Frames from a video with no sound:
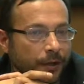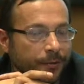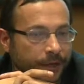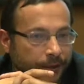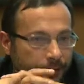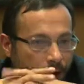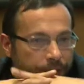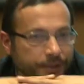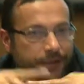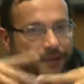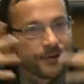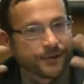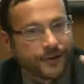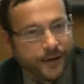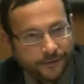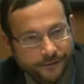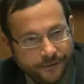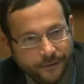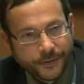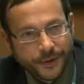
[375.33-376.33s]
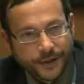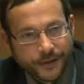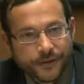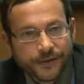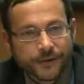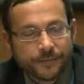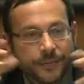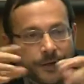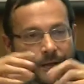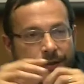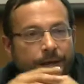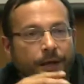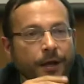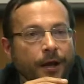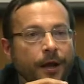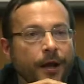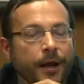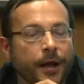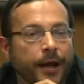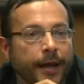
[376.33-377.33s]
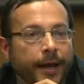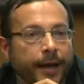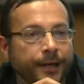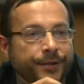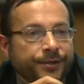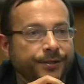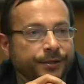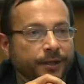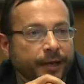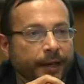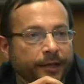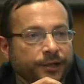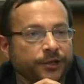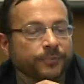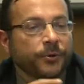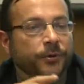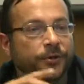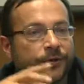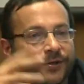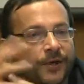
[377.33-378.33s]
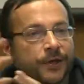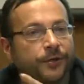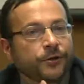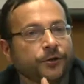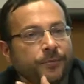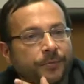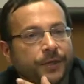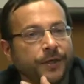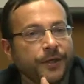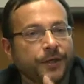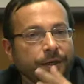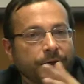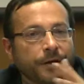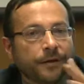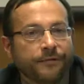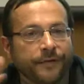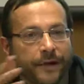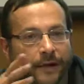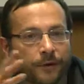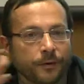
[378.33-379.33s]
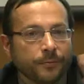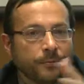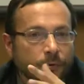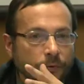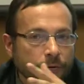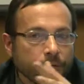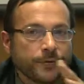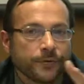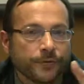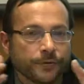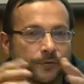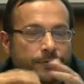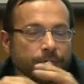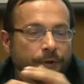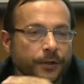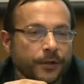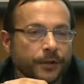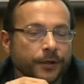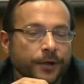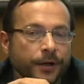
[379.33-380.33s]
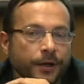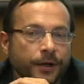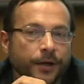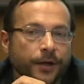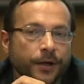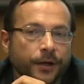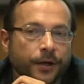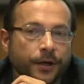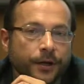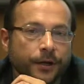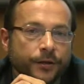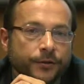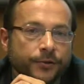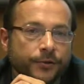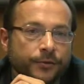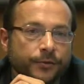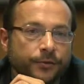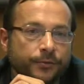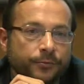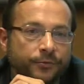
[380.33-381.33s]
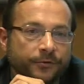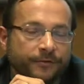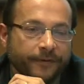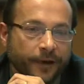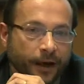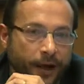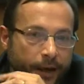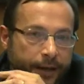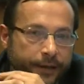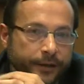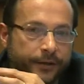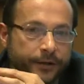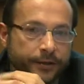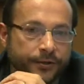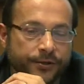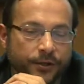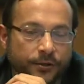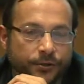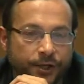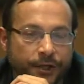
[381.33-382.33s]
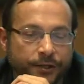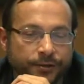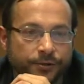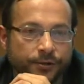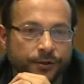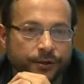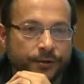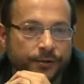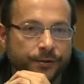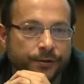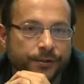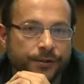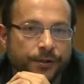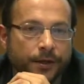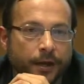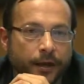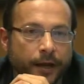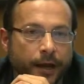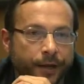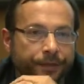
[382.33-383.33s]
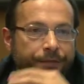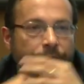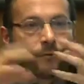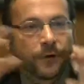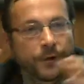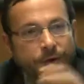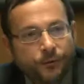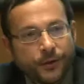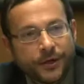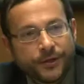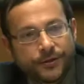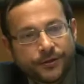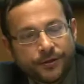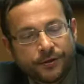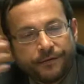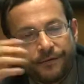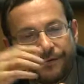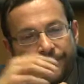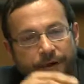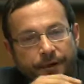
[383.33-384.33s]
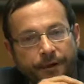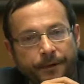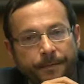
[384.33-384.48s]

I mean, not as governments, but as experts that could be available to provide suggestions at the request of